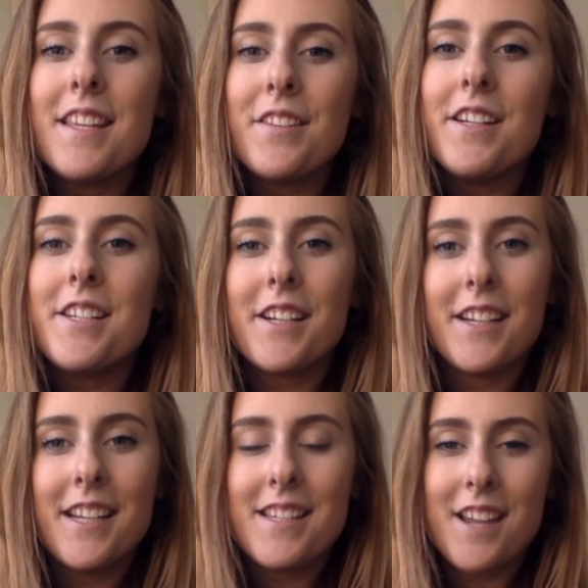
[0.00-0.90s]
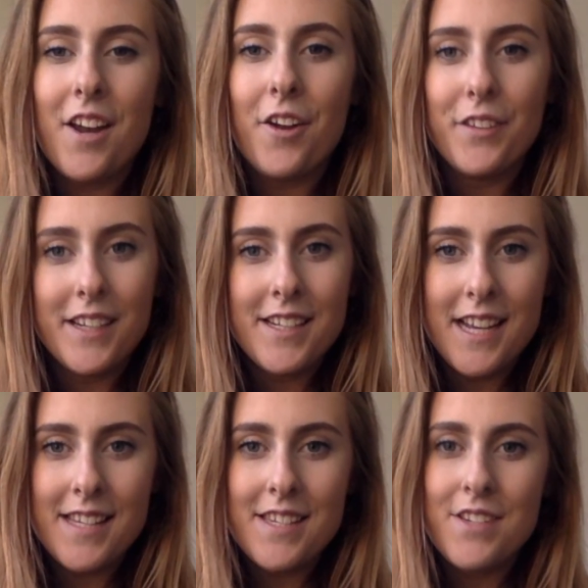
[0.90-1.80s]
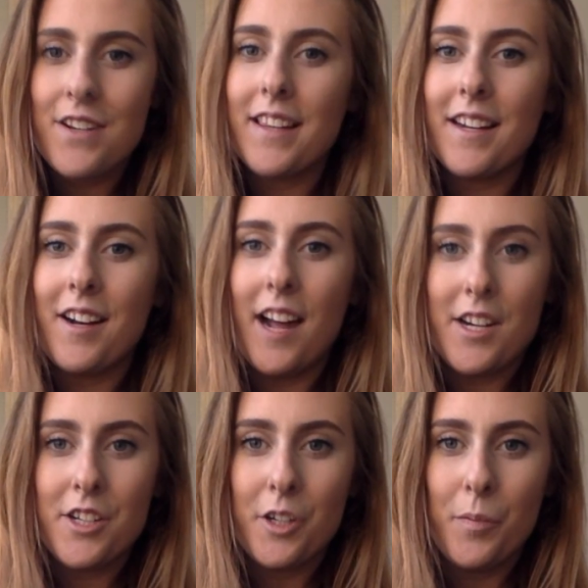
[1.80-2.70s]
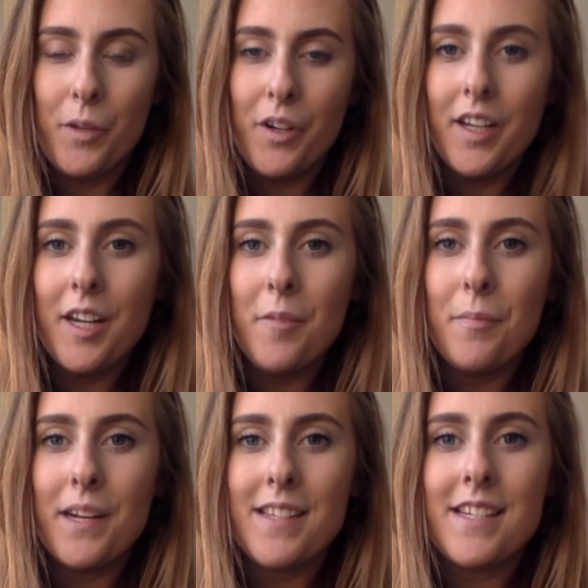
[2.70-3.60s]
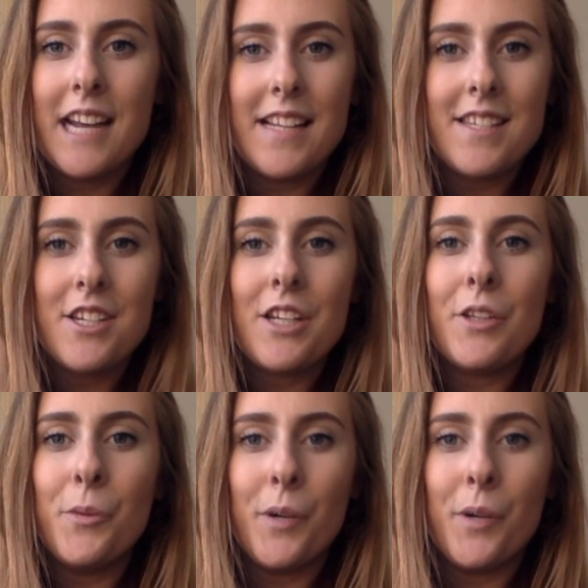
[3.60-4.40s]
C3 Journey is not only a chance to strengthen our national community, but it's a chance to show the